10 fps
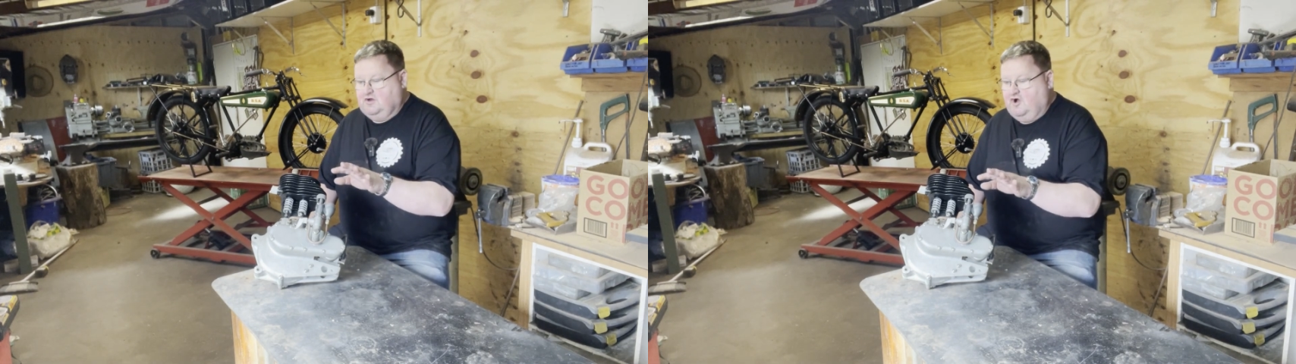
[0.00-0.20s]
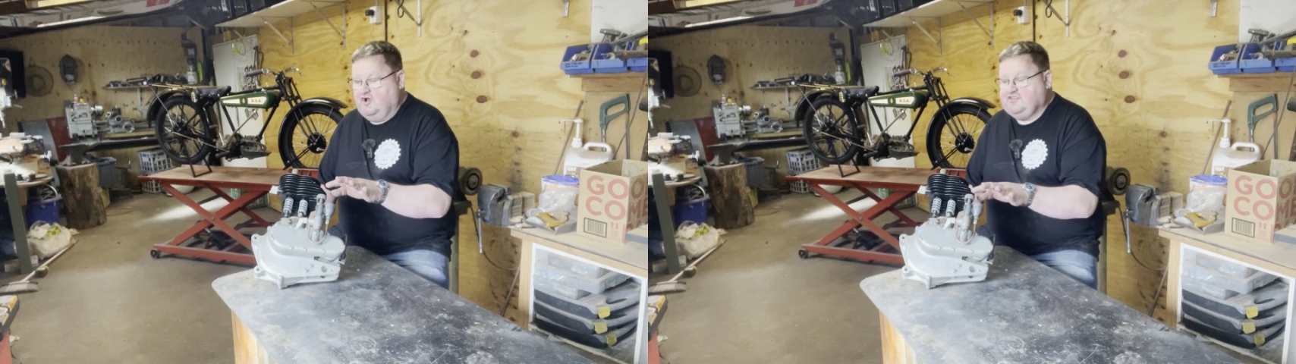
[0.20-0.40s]

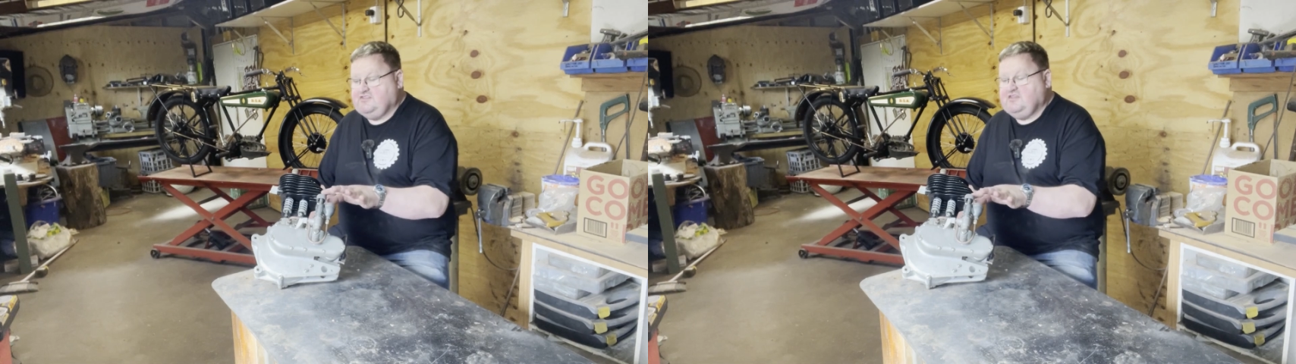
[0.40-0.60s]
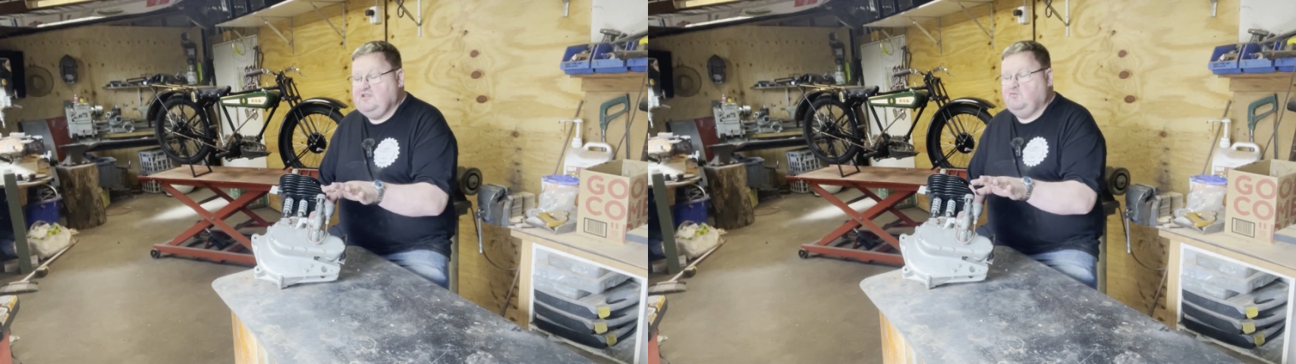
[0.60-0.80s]
I
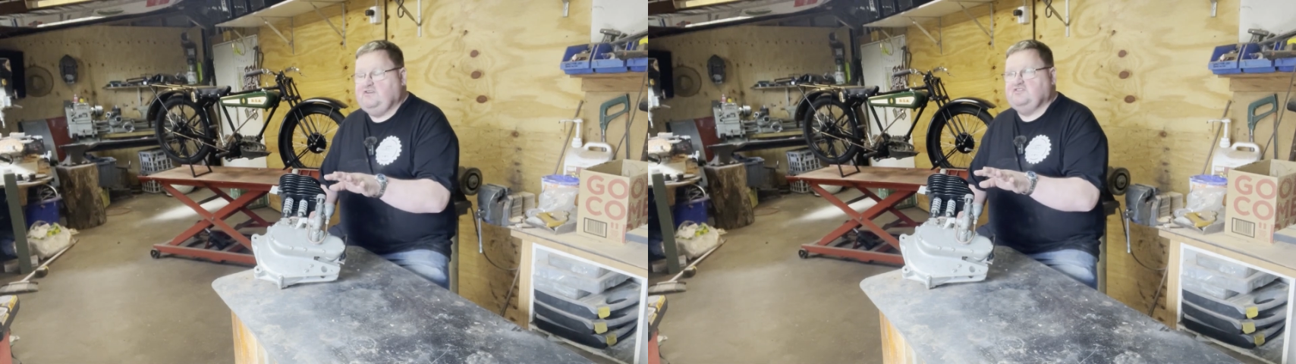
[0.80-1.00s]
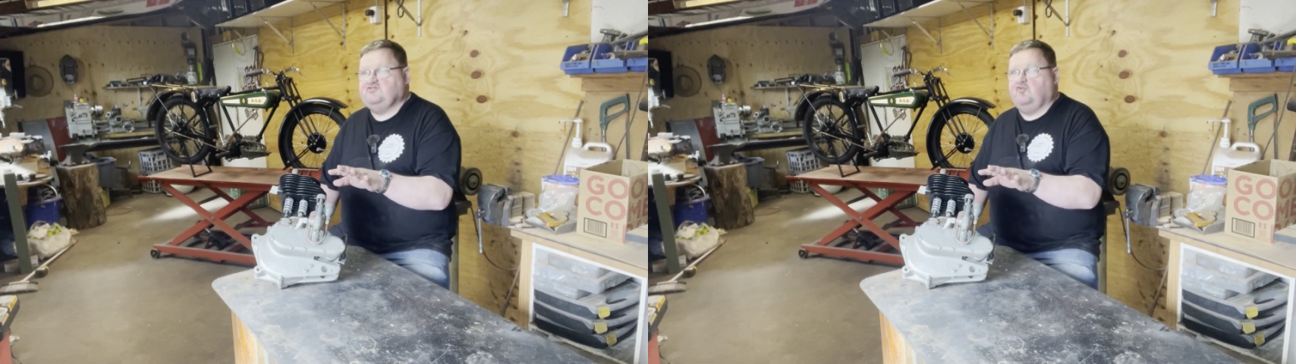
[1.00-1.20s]
think we
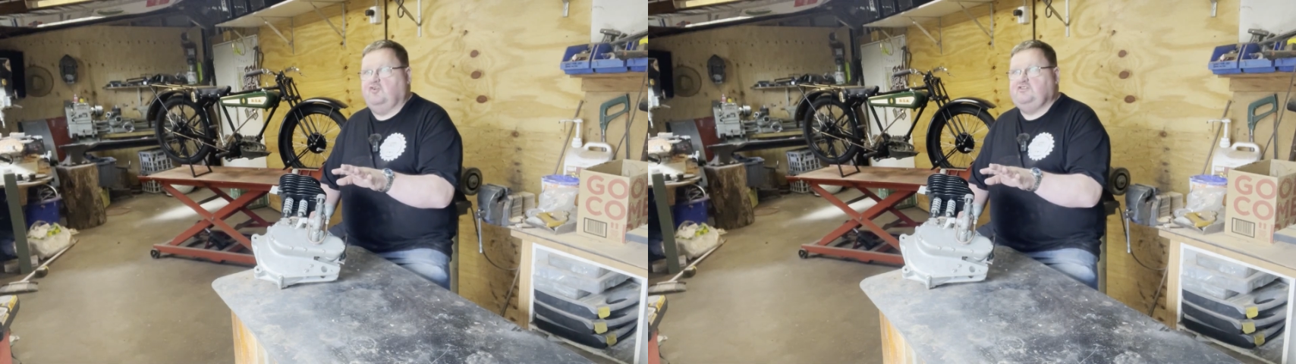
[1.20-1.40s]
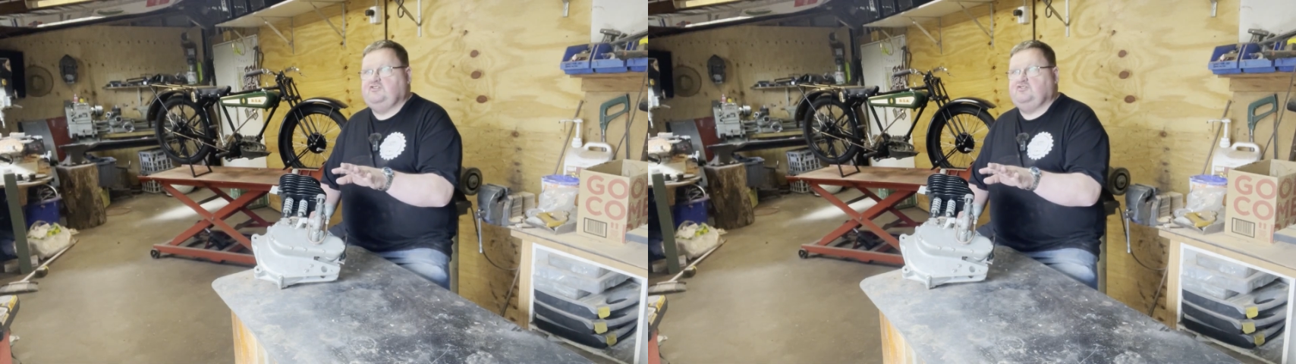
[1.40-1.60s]

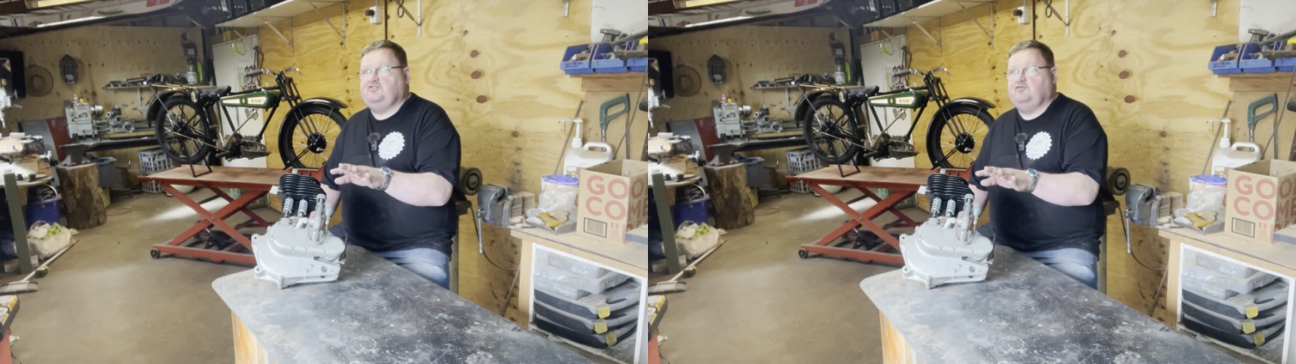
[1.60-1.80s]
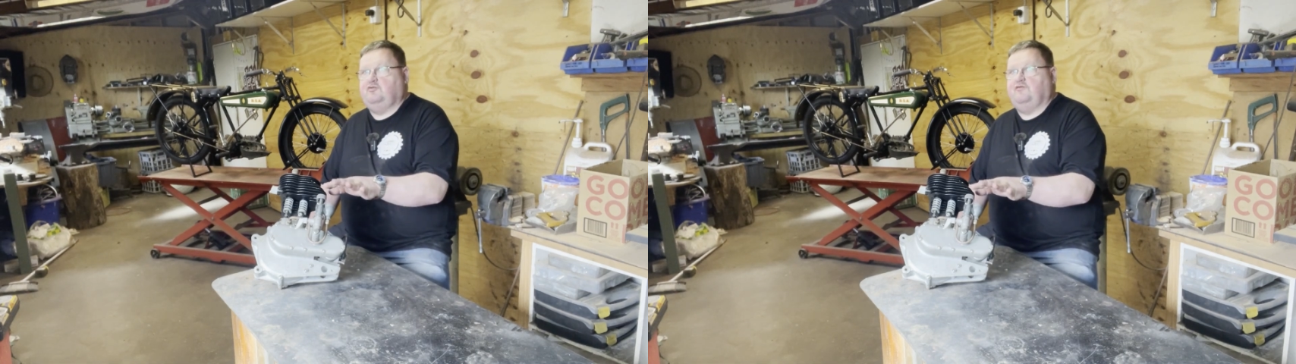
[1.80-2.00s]
destroyed
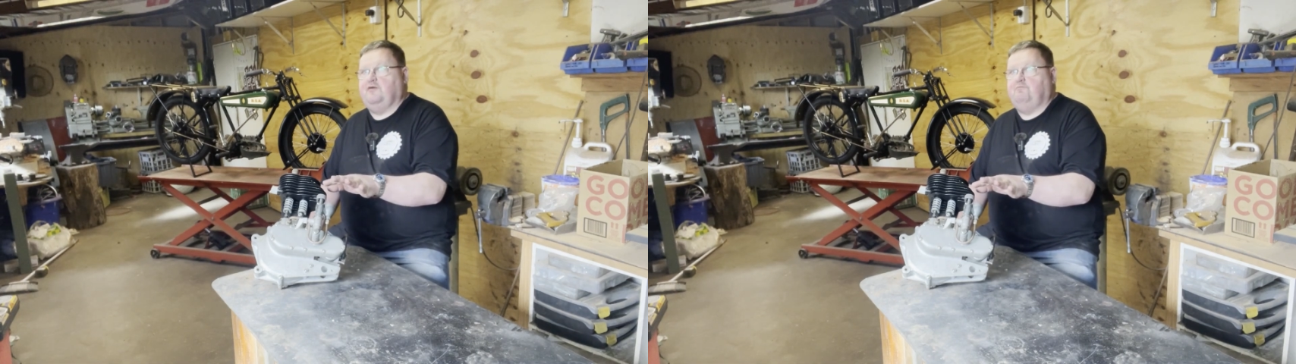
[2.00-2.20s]
2 of